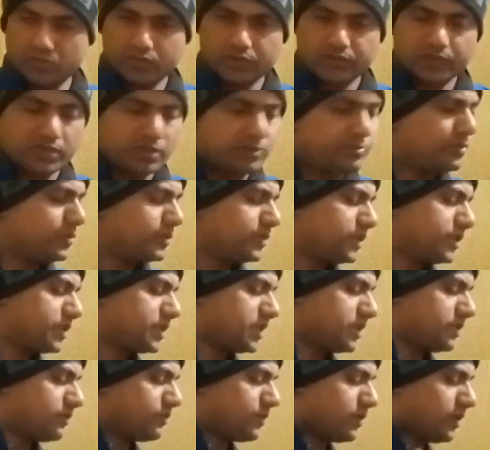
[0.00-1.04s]
was the
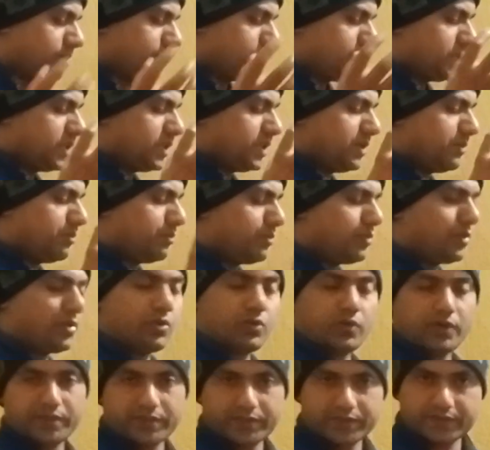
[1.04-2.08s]
opposition from the
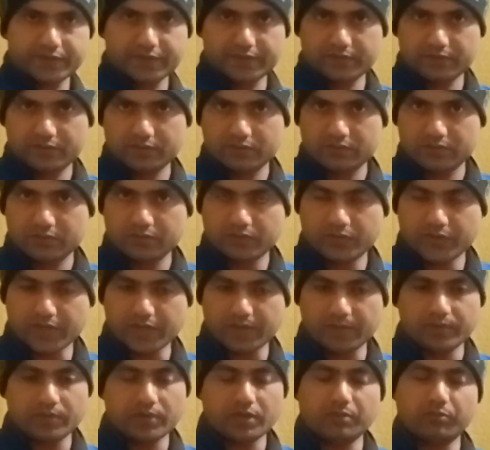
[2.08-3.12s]
employers.
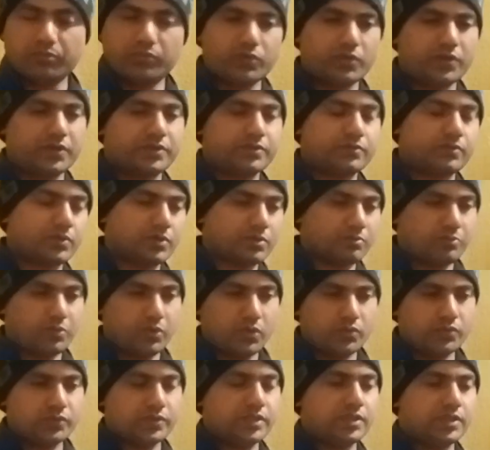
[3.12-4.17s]
Okay, employers were
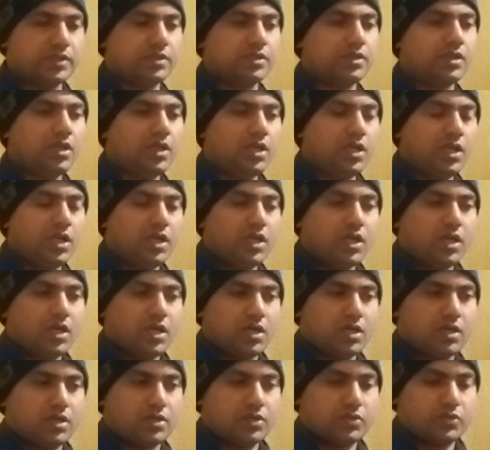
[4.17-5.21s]
opposing
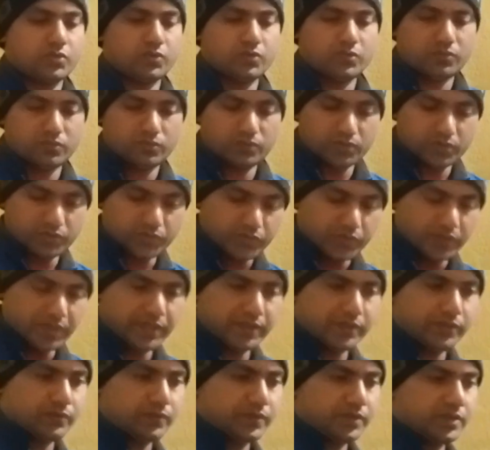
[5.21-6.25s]
to the
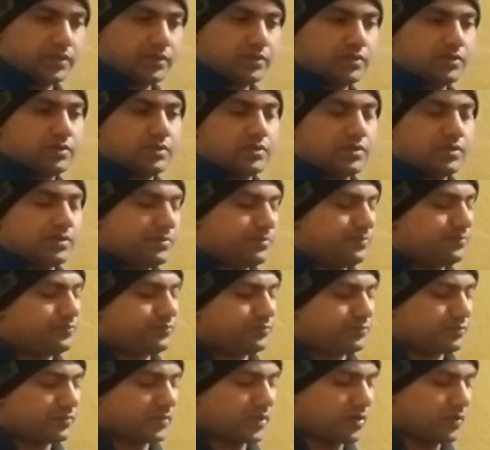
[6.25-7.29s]
trade unions.
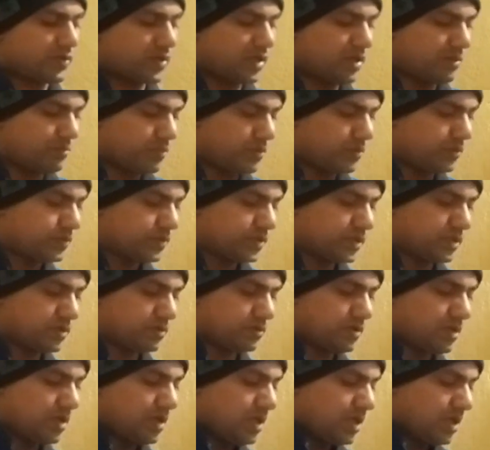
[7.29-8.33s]
Okay,
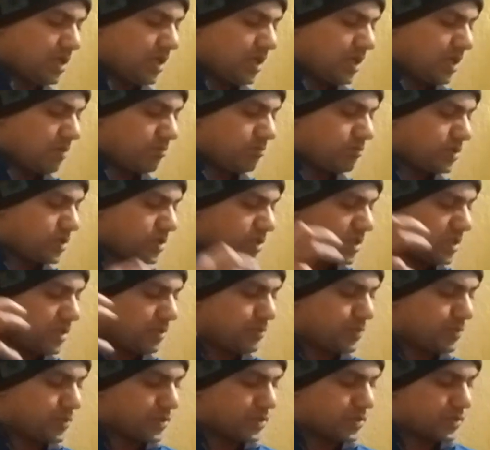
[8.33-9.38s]
opposing
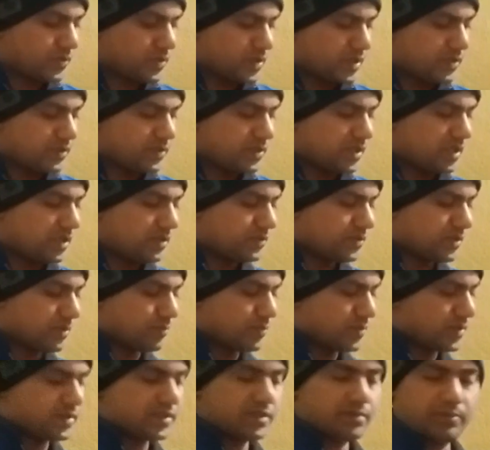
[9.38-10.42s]
merciless persecution and
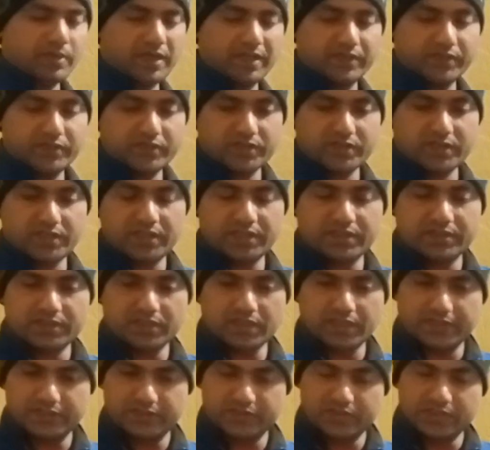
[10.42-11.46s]
suppression by the state.
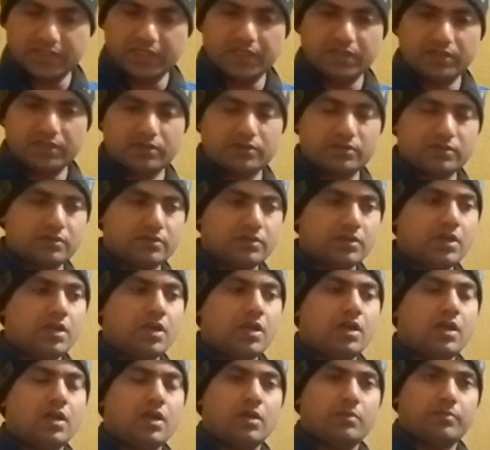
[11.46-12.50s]
State
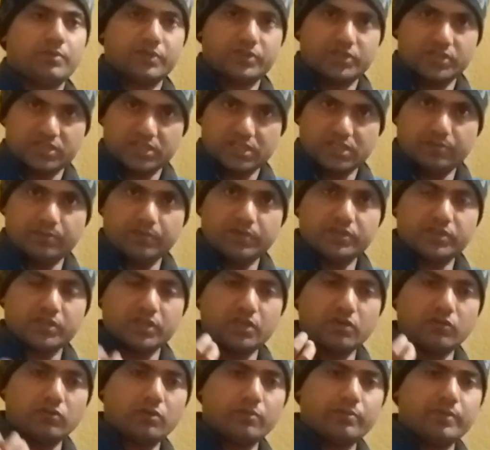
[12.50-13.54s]
means
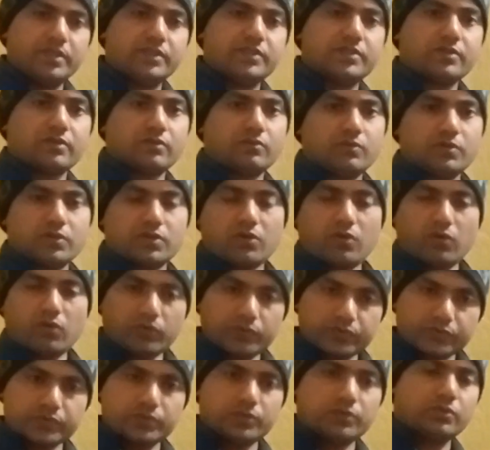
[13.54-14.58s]
governments were
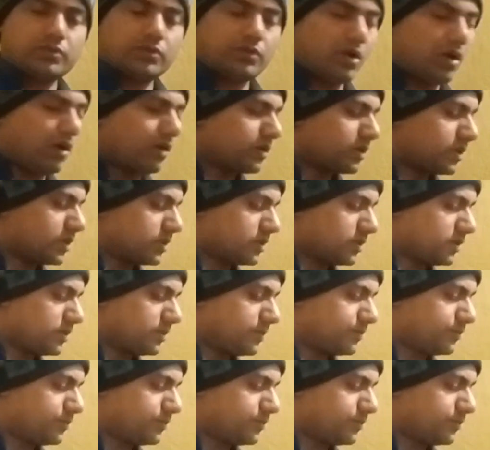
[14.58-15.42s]
also not